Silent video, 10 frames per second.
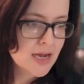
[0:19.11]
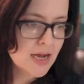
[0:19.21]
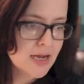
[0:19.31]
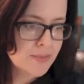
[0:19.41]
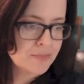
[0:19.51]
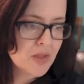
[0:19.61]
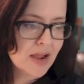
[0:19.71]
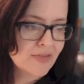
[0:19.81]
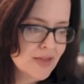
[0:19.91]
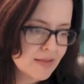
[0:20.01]

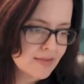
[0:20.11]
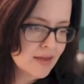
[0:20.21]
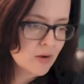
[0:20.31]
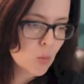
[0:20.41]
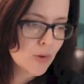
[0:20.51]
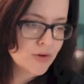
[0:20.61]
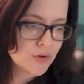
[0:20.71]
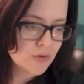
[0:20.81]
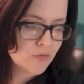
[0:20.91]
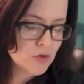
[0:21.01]
I think that
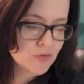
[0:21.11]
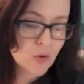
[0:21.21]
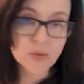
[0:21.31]
first of all,